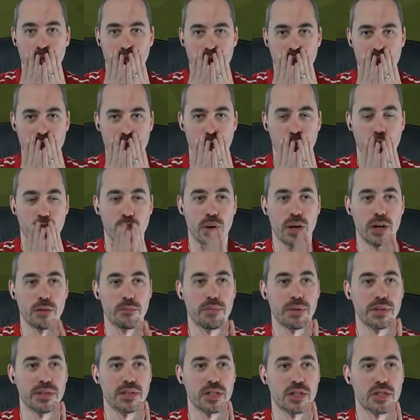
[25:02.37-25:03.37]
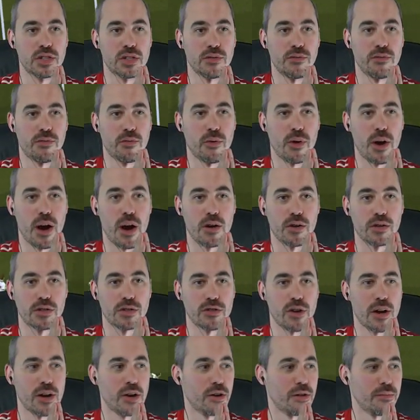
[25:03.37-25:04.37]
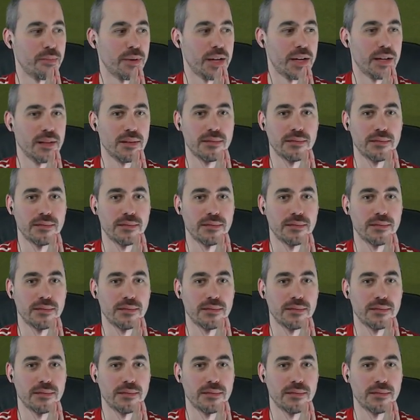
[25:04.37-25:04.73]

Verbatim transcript: That's a weird position for our striker to be.